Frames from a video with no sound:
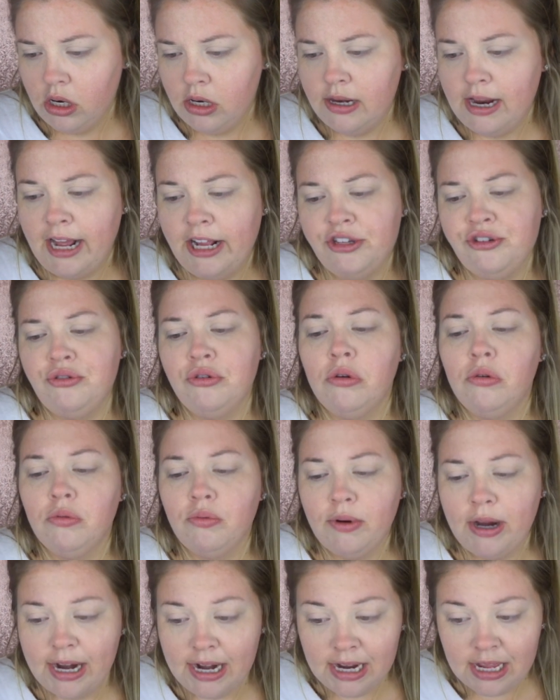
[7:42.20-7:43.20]
Natural
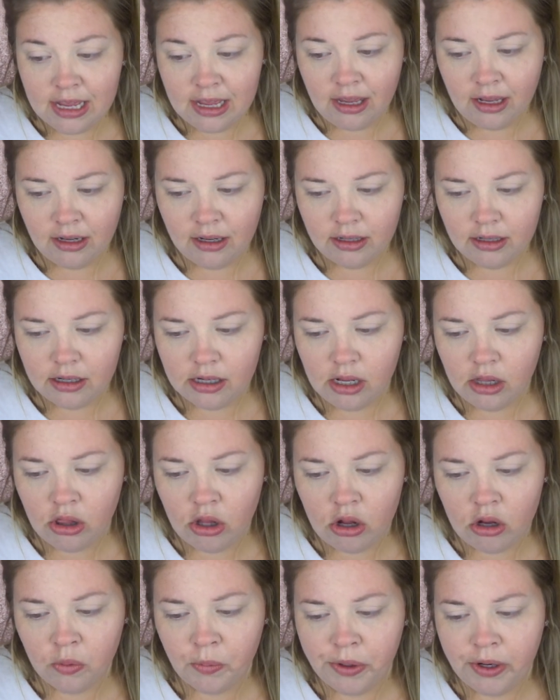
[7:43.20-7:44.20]
Radiant
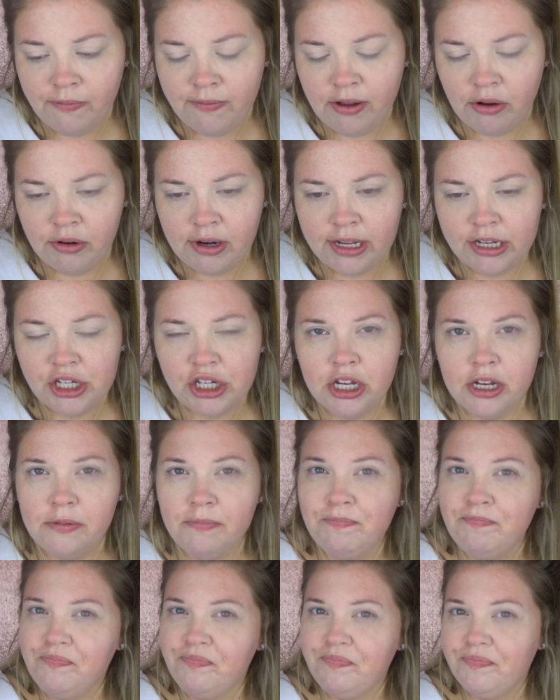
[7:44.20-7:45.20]
Longwear
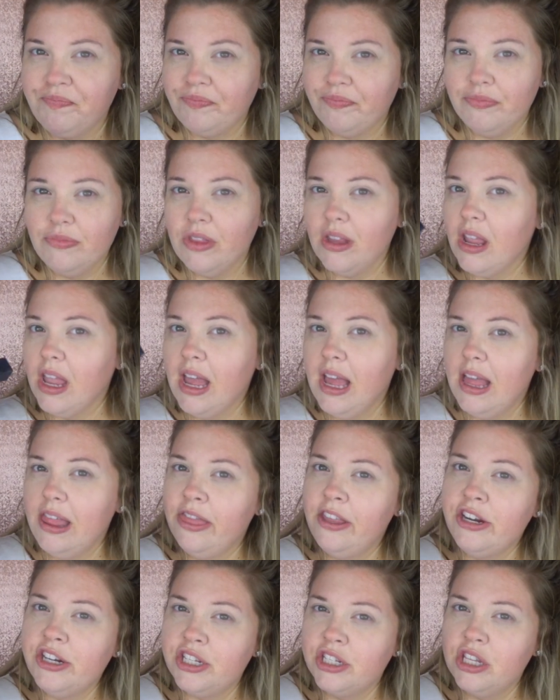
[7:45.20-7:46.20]
Foundation.
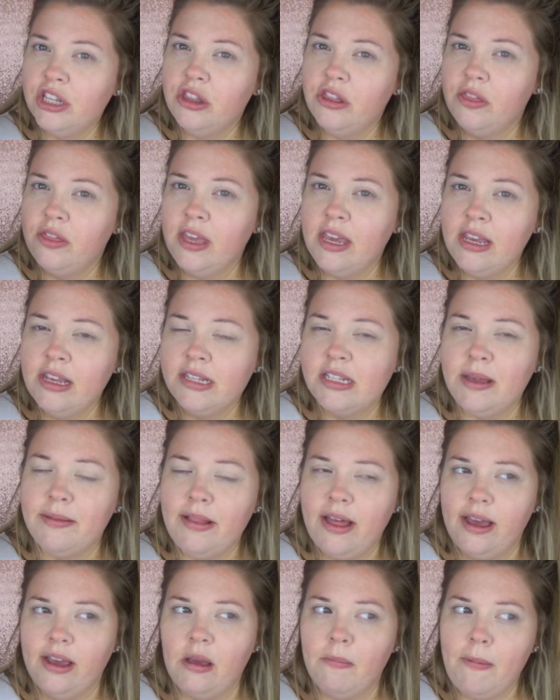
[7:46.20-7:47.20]
There's things I
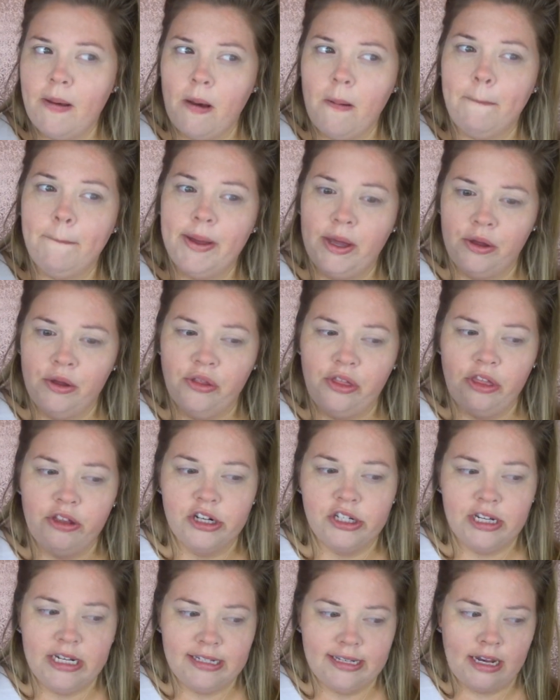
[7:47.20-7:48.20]
like about both, and
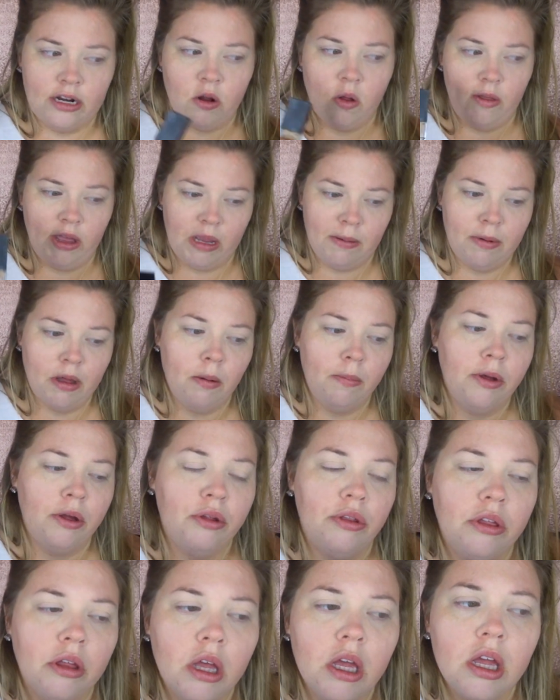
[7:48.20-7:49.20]
there's things I don't like about
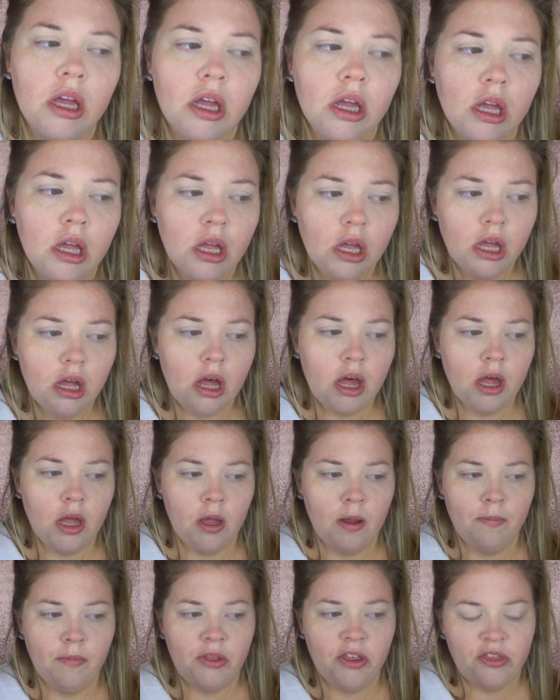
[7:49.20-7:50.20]
both.
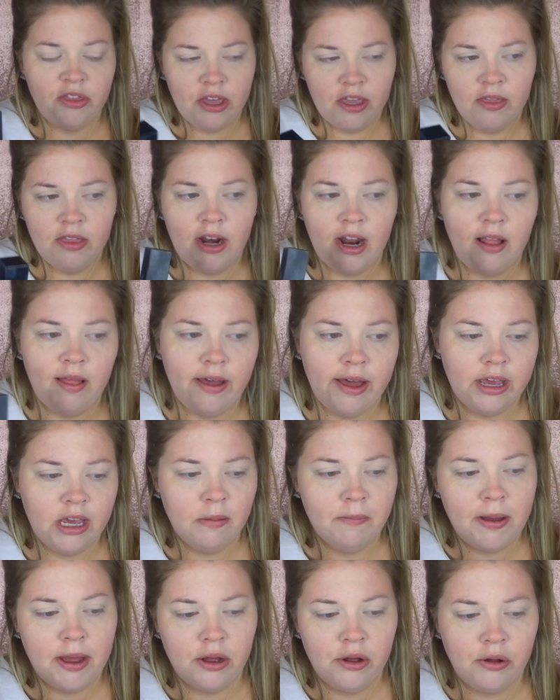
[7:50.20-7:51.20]
The thing that I like
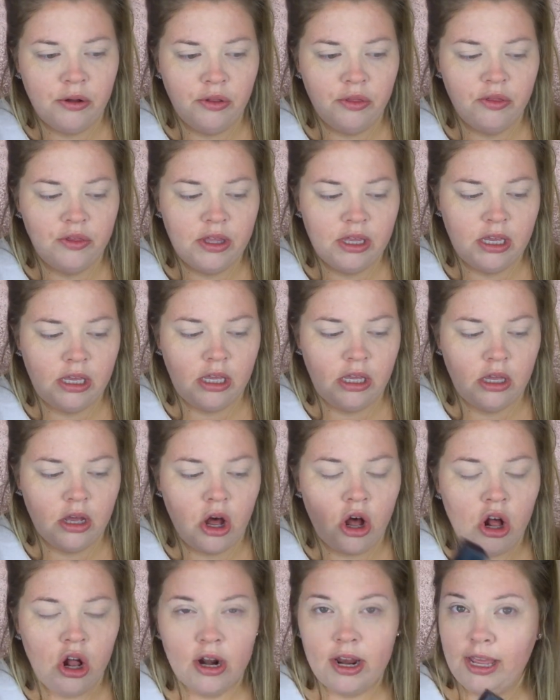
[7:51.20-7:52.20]
about the
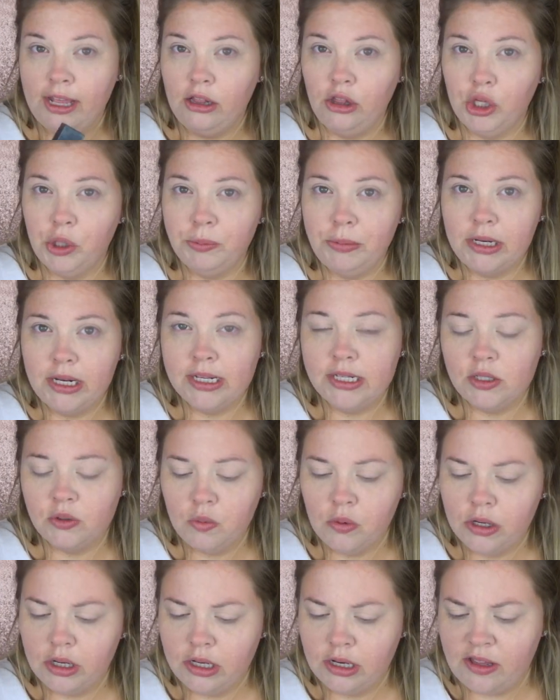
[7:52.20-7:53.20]
All Day Luminous
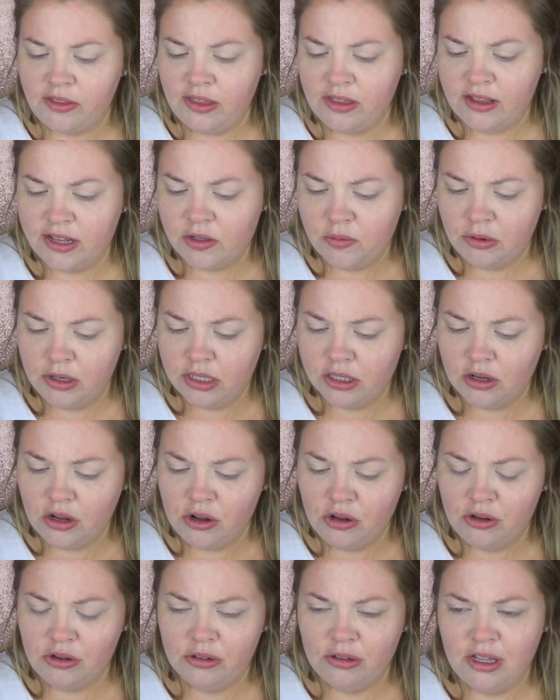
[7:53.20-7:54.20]
one, I think that's what it's
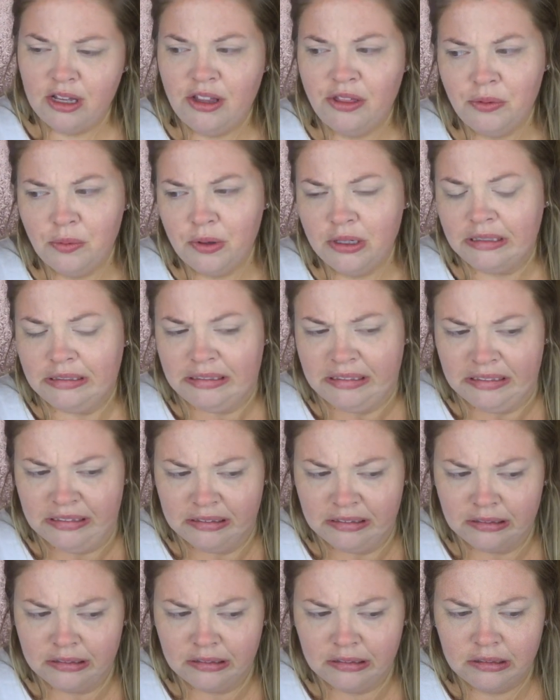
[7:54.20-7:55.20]
called, the other one.
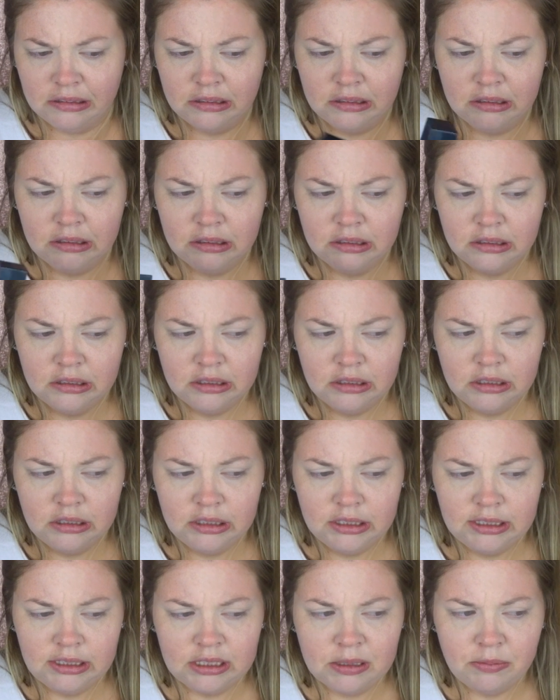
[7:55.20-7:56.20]

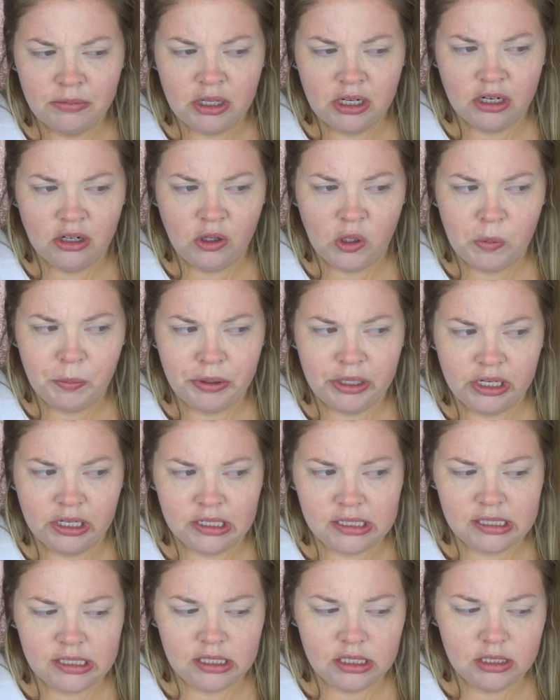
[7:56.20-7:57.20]
It's something
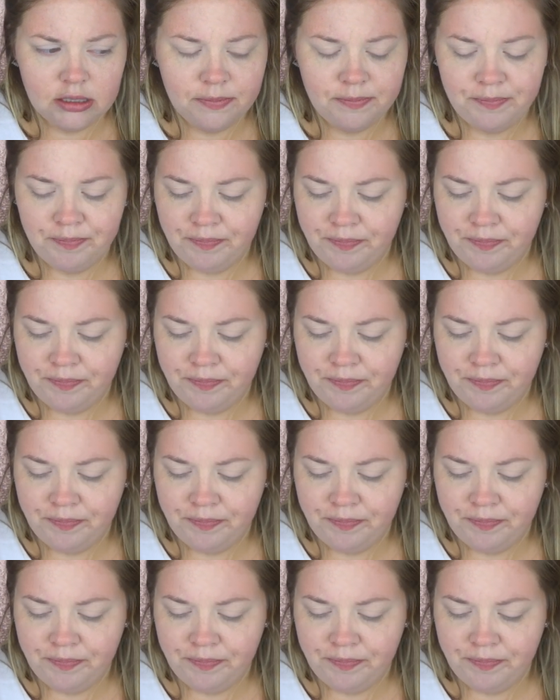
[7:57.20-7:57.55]
luminous.